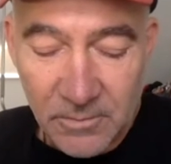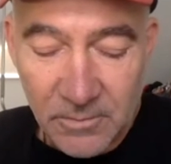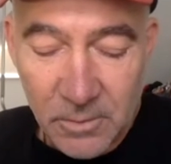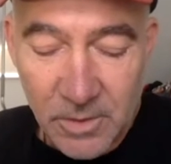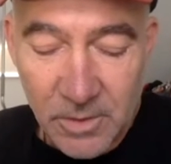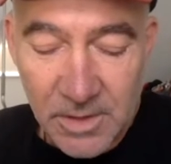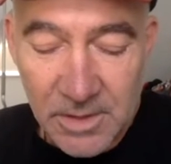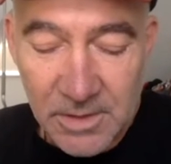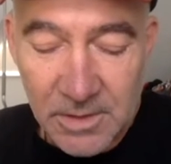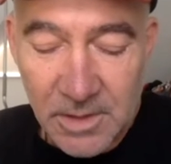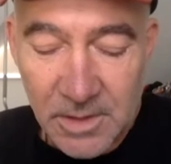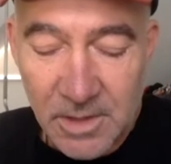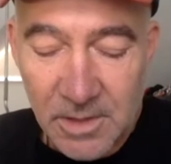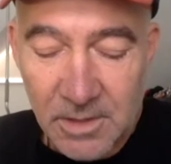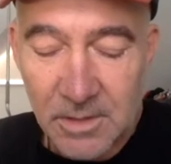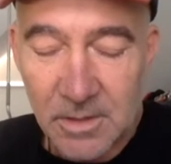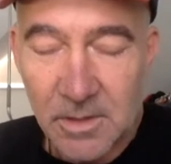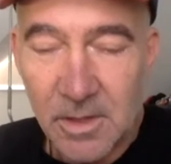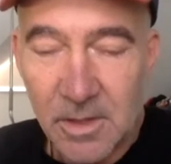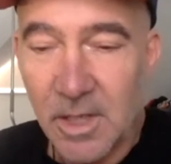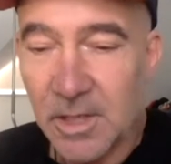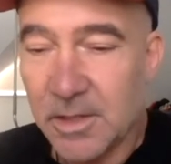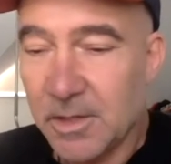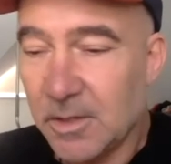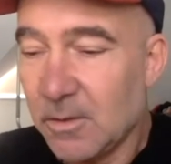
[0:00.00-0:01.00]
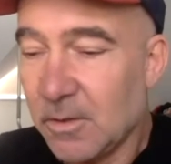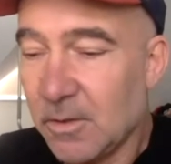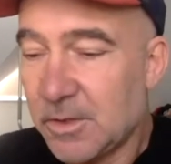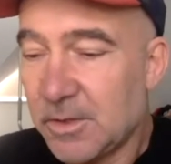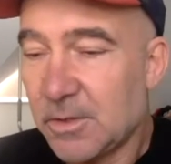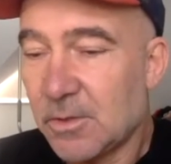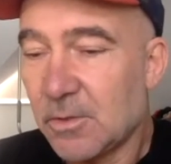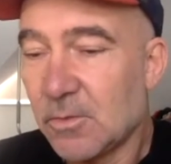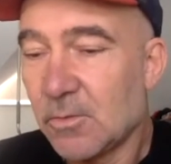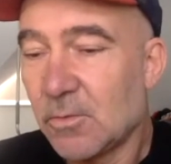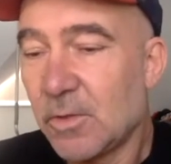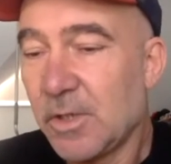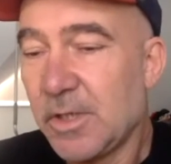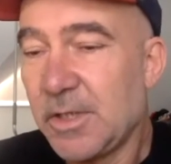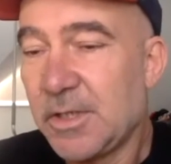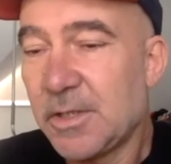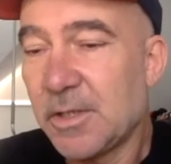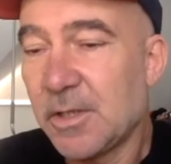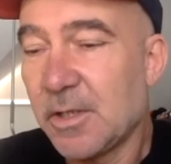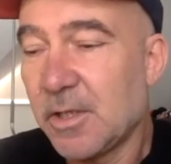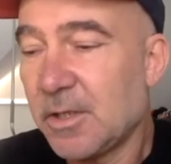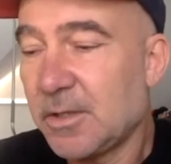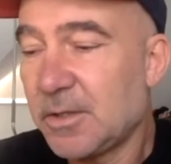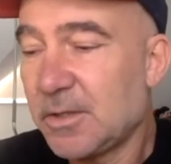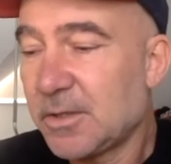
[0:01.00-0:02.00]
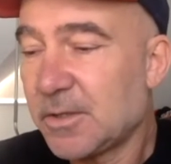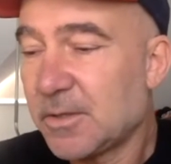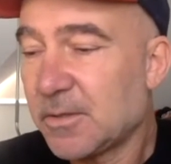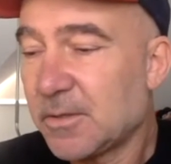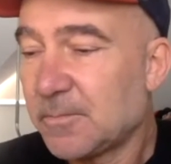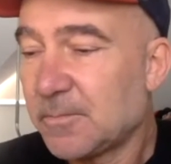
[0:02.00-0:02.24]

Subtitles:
Queensland Archaeological Research.